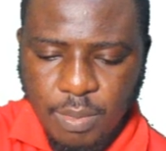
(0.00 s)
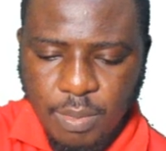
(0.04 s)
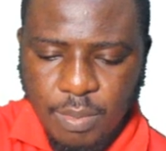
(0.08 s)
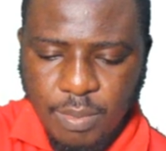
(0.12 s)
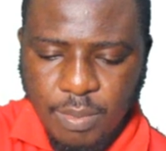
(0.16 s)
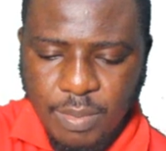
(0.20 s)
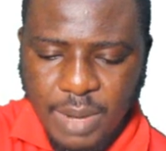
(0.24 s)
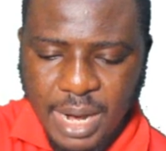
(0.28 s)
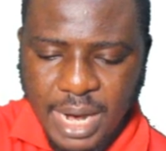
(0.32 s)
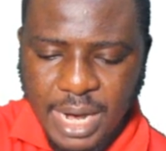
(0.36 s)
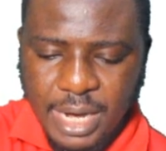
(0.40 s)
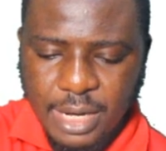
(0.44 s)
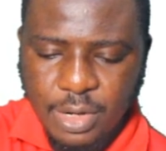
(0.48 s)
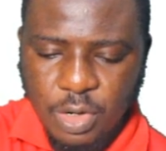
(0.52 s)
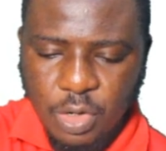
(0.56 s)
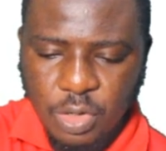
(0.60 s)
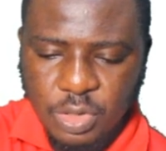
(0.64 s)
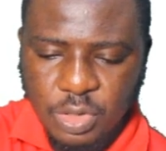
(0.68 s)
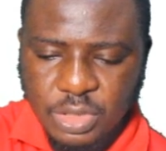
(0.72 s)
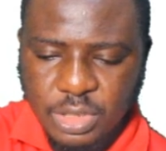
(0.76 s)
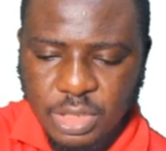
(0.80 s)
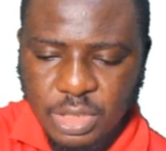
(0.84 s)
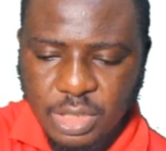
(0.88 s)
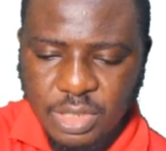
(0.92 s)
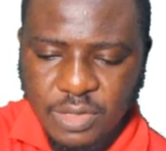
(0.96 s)

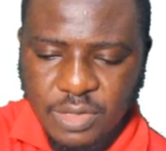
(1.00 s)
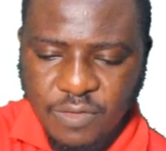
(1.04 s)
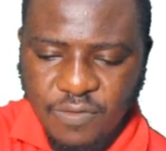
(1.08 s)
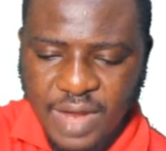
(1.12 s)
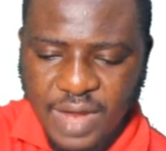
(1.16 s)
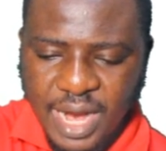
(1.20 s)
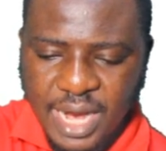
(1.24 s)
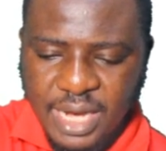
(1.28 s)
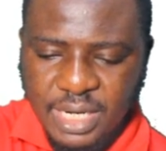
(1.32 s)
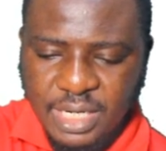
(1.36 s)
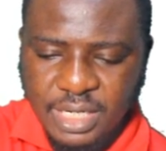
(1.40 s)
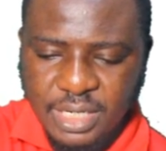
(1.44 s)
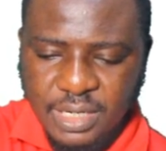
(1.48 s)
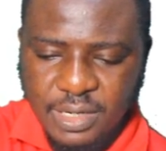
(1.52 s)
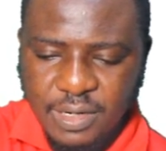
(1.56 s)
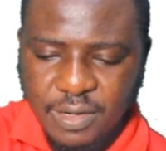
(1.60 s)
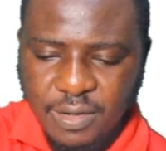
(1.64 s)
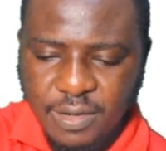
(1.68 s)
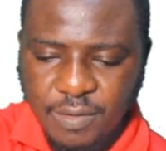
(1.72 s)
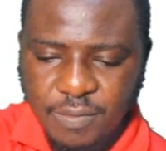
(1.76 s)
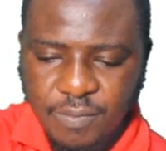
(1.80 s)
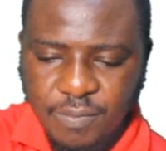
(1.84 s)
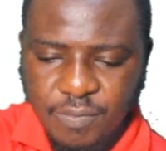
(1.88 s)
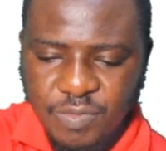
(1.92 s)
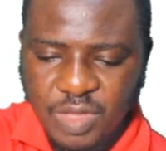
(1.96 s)
minus, divide
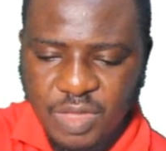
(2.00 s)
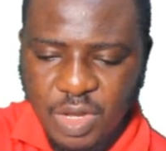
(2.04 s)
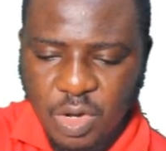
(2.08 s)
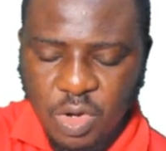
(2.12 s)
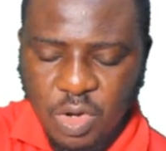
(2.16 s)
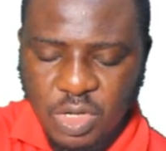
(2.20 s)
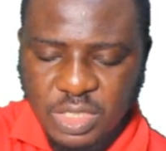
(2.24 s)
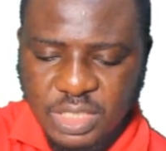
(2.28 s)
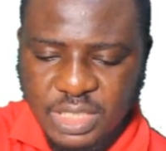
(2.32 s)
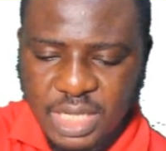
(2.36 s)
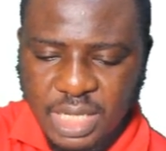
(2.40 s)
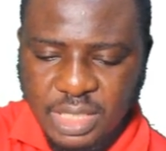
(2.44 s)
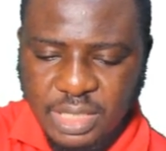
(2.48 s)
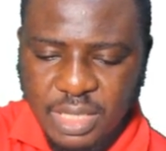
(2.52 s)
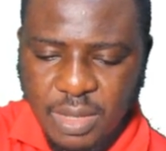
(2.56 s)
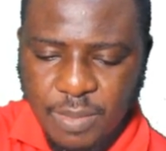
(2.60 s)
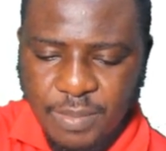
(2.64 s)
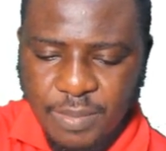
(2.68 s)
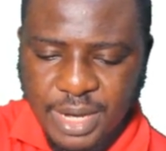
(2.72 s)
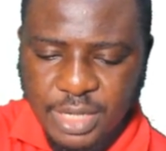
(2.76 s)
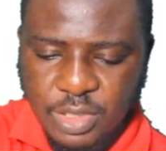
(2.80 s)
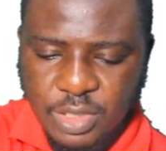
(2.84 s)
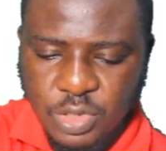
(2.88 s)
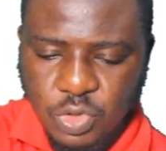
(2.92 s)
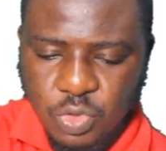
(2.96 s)
the constant
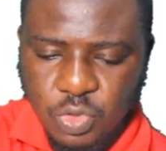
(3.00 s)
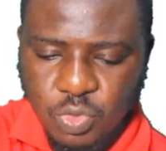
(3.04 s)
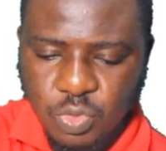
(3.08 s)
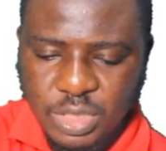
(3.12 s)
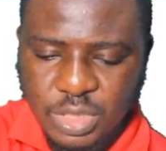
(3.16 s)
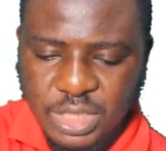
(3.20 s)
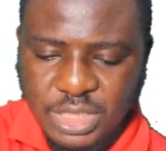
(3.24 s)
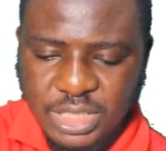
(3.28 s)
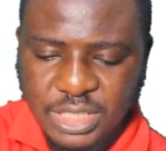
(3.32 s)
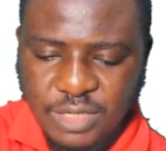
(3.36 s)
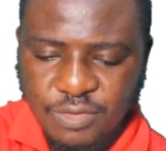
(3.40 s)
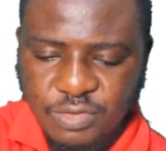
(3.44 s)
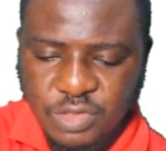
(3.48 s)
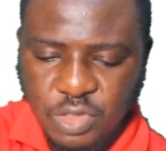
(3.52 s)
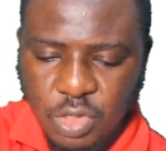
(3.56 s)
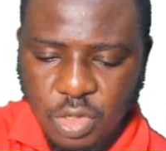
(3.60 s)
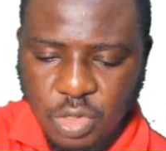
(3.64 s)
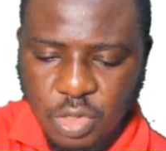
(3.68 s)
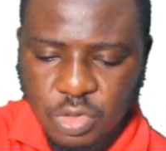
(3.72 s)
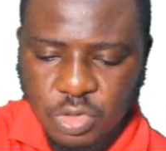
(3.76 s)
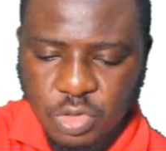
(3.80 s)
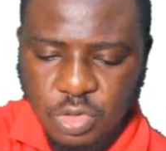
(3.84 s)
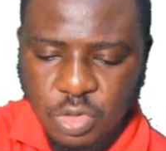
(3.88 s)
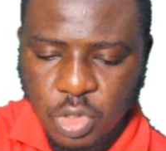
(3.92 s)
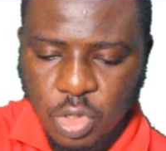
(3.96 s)
term by 2. This gives
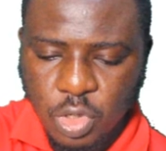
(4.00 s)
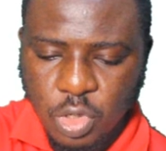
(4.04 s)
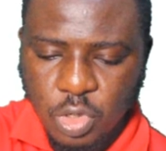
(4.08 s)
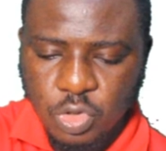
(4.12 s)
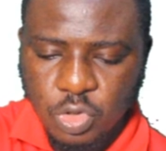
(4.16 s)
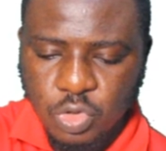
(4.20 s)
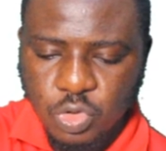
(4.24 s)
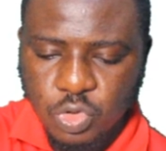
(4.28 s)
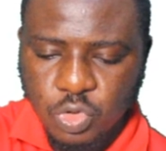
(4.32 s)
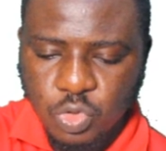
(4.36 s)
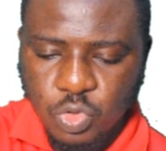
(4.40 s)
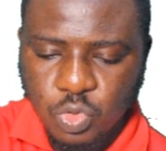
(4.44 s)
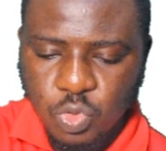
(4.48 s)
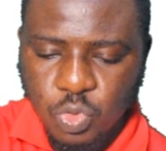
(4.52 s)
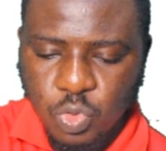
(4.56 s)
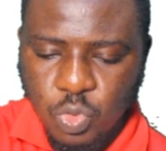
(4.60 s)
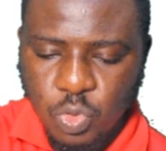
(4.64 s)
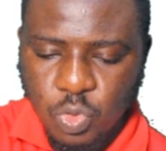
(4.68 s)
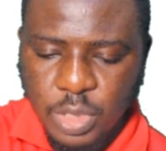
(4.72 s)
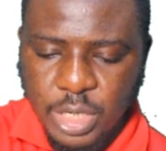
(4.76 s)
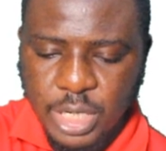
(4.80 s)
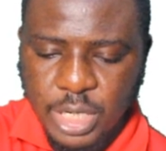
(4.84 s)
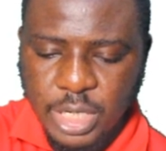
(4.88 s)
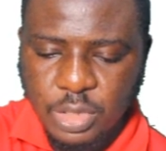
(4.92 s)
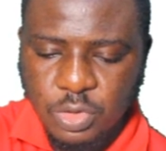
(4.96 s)
us
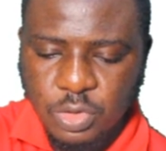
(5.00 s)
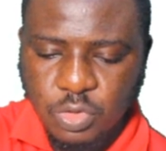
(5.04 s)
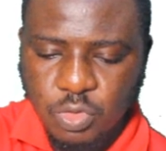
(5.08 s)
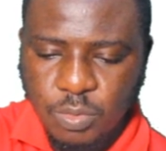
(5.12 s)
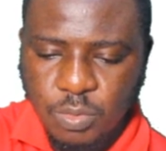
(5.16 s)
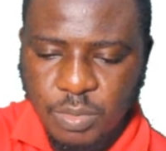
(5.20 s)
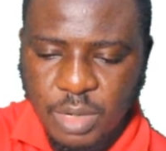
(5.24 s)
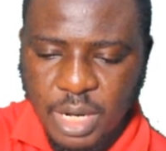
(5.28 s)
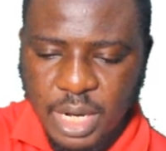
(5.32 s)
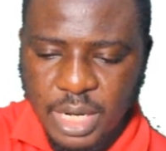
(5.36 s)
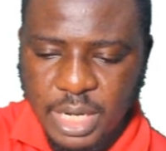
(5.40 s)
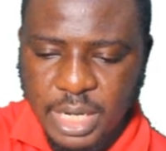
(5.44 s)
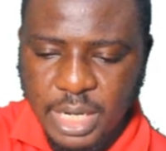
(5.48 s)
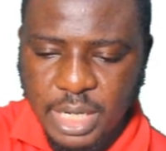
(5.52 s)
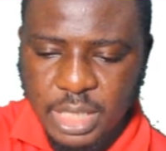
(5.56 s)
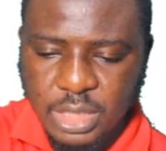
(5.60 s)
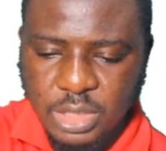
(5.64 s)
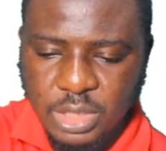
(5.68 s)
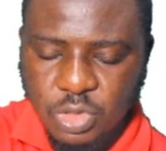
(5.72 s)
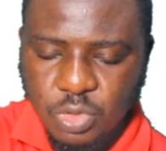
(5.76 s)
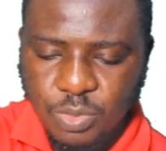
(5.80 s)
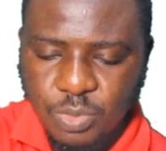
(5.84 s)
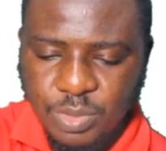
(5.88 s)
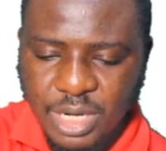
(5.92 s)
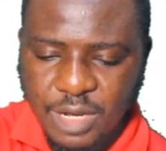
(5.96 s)
2 into
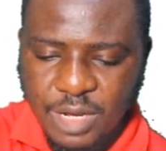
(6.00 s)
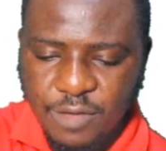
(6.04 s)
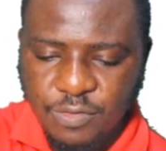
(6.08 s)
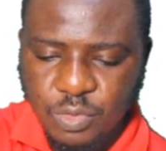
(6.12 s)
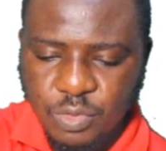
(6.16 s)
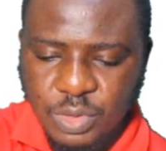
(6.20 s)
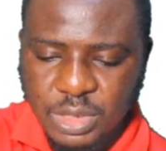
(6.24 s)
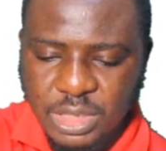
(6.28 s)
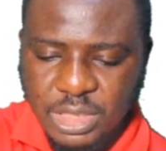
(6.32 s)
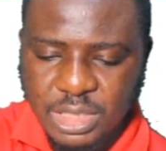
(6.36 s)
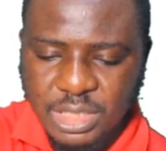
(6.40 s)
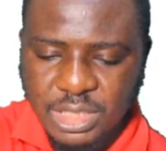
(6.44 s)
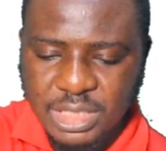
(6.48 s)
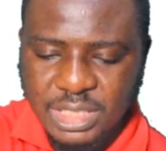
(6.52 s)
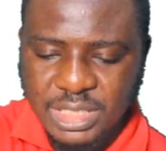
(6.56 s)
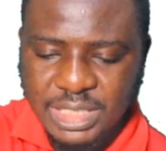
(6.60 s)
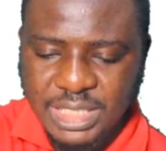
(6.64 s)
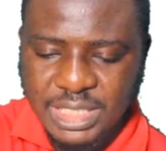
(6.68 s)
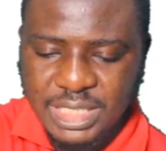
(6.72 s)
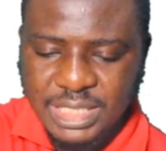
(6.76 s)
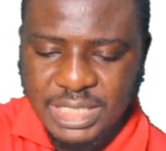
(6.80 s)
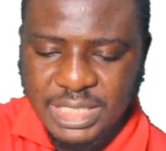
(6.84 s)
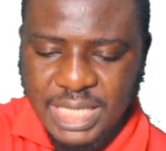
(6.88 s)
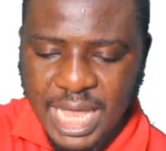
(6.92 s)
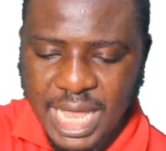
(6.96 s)
bracket. You'll be left with
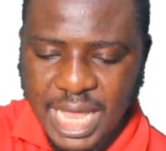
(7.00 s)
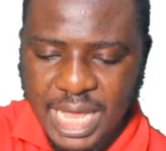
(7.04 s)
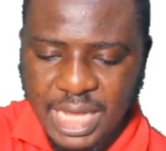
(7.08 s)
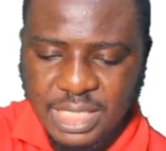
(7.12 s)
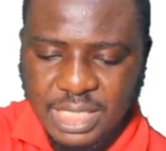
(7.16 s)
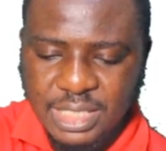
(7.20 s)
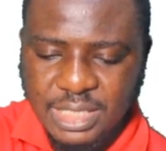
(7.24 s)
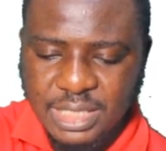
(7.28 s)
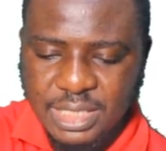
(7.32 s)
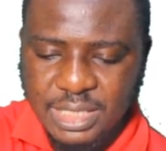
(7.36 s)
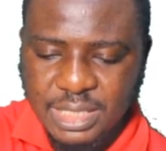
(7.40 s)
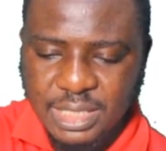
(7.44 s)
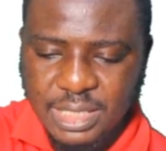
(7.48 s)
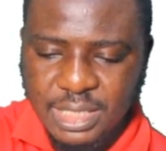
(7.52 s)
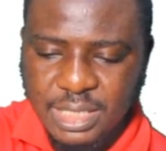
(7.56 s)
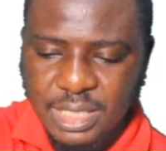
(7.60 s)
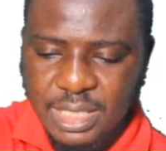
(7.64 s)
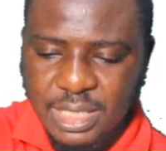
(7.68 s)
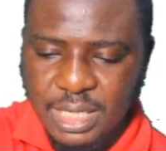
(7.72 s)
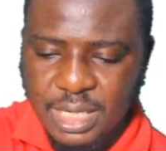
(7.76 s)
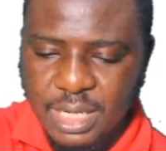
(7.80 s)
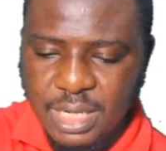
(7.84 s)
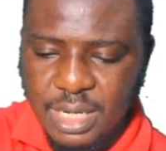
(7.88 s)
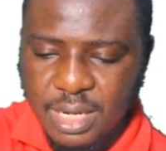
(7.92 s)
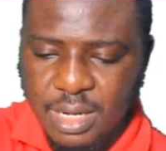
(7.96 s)
6x
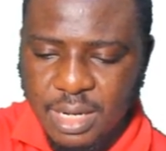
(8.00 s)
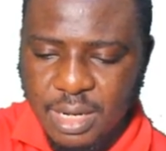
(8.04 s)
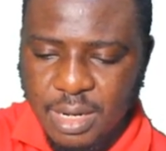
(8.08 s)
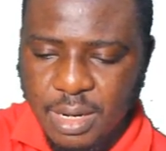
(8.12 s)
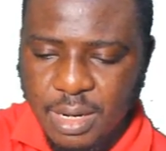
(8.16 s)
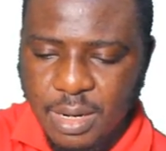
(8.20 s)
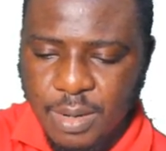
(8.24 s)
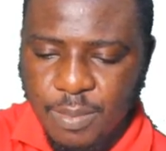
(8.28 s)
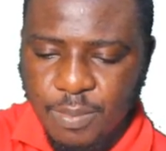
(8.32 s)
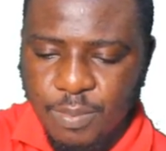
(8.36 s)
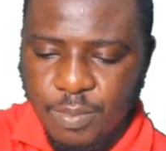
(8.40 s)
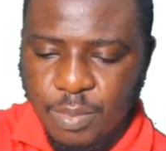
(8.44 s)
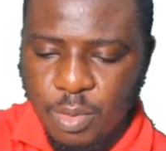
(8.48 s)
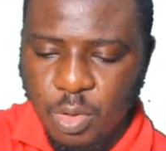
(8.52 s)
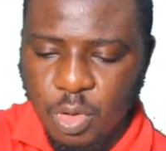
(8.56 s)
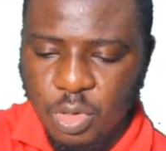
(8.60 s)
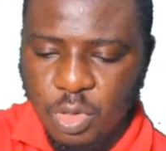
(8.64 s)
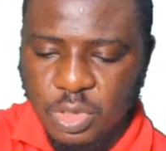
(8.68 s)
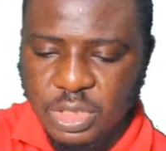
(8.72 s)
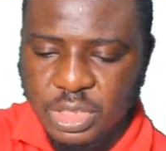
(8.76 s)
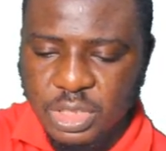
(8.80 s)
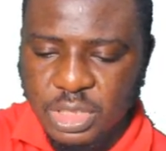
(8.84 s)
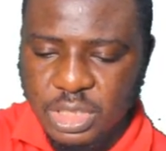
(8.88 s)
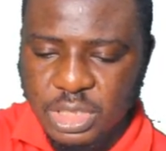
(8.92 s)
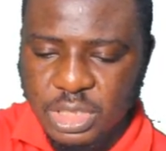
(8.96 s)

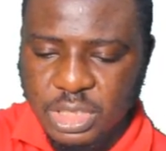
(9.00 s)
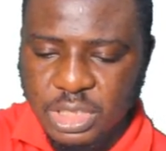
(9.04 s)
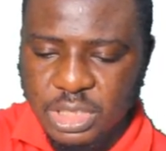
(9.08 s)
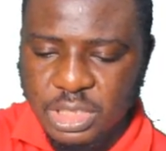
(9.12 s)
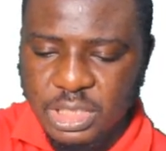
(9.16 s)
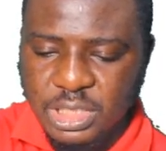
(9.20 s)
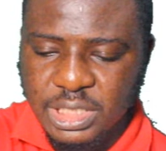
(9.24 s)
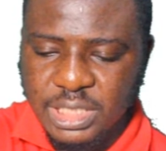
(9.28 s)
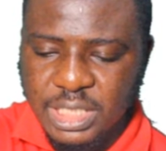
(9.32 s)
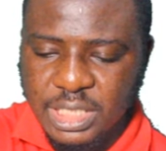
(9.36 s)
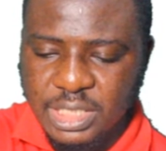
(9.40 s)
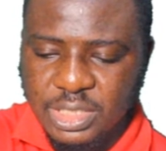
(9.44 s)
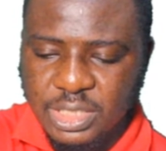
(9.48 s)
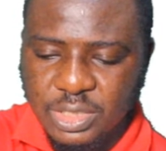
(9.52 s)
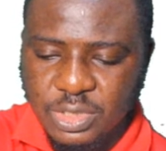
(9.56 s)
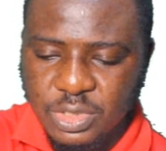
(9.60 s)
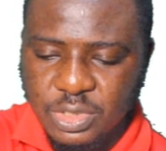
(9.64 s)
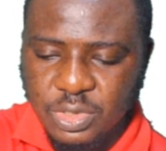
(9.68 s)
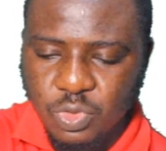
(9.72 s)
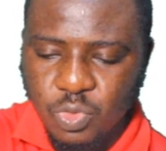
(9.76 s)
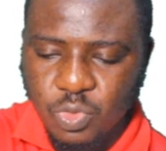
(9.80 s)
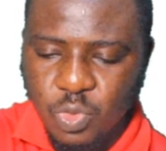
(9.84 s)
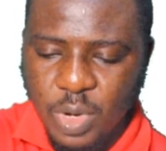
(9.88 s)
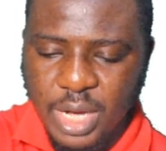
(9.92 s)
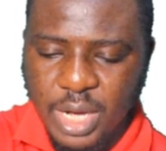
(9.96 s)
plus 6
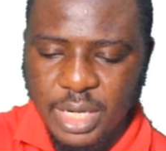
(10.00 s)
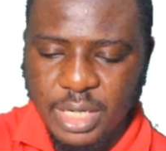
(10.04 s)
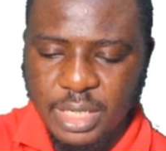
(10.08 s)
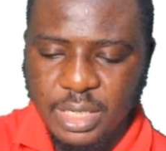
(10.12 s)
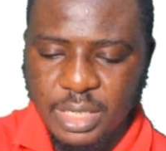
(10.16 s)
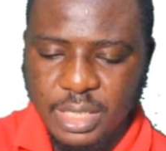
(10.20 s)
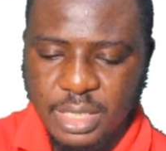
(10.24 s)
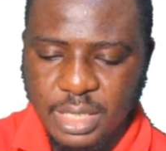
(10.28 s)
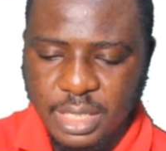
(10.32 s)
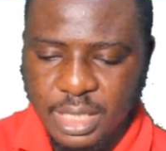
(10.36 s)
squared.